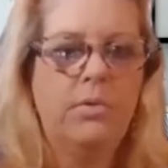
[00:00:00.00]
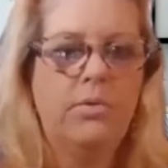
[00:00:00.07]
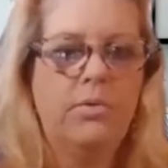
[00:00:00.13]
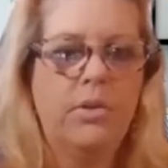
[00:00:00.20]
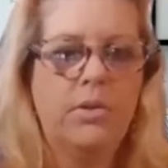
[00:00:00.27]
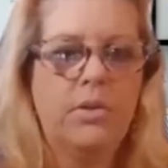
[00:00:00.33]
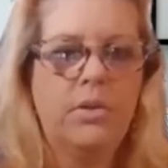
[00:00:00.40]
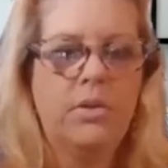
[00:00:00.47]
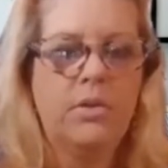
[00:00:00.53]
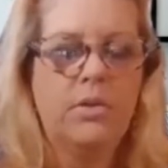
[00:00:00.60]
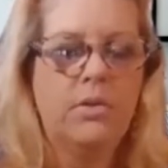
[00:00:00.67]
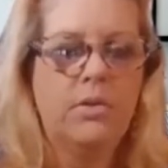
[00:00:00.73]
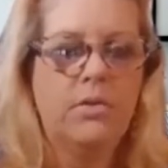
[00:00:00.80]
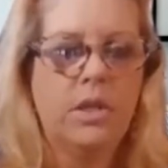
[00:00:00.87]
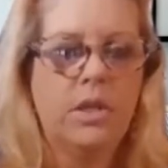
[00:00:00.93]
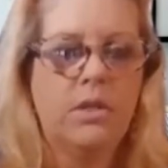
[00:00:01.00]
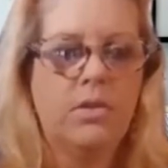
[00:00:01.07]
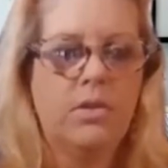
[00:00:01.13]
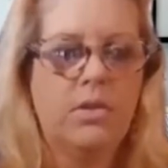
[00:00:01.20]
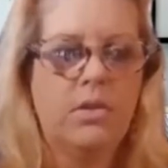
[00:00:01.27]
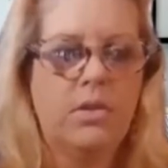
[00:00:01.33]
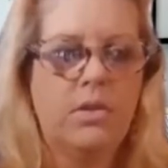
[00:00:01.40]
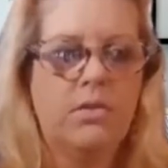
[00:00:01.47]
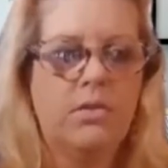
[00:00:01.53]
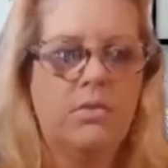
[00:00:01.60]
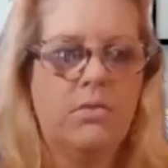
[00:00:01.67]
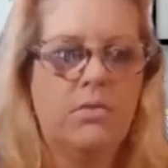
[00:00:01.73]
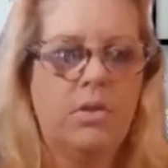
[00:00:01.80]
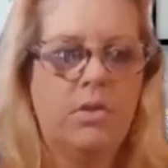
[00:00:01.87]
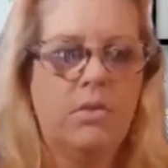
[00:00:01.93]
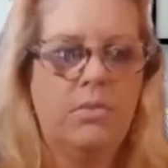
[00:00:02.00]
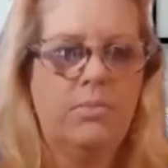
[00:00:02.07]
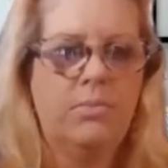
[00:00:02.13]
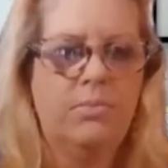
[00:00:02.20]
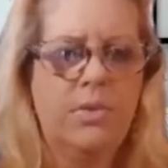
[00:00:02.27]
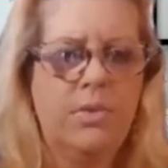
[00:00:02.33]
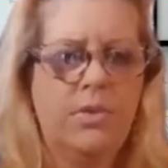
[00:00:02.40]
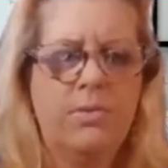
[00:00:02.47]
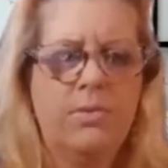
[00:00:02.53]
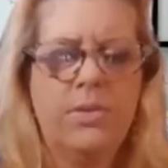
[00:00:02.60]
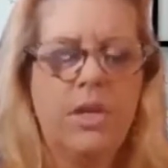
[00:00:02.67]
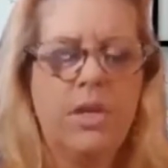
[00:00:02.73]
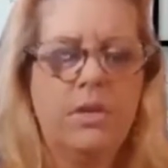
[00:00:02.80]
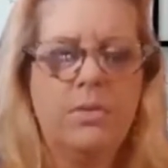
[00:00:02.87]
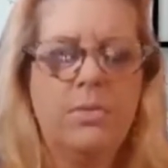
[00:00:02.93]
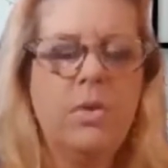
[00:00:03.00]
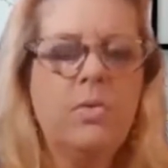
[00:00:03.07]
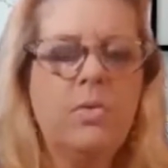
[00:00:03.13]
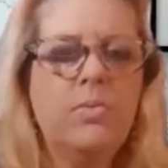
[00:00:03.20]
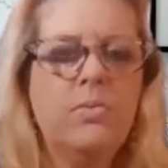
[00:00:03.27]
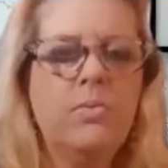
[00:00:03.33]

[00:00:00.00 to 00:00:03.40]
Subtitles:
versus just a term deductible?